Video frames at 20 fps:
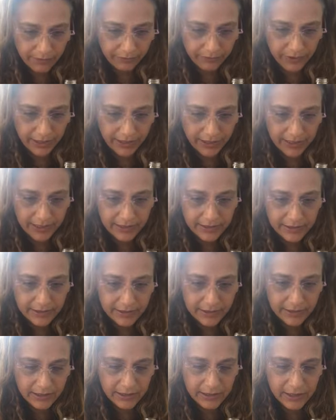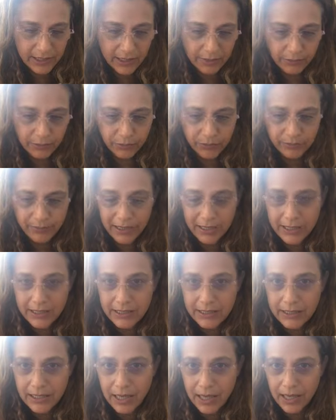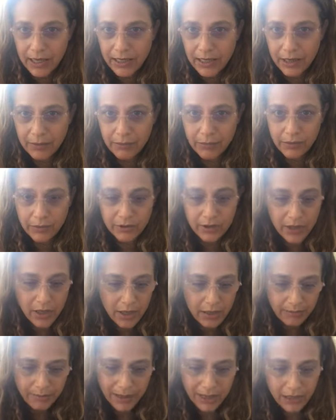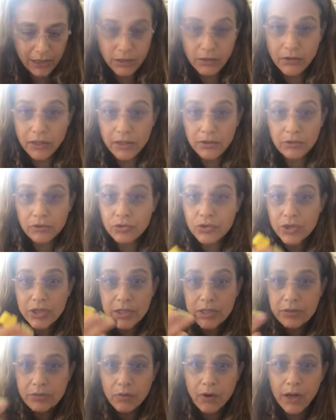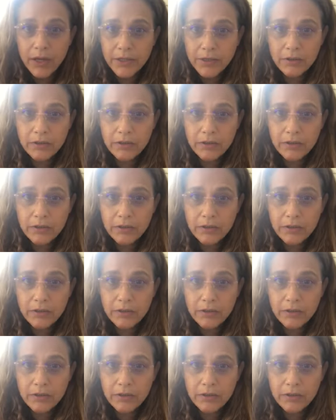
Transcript: frankincense, and I put melissa, and I put, you can do just one.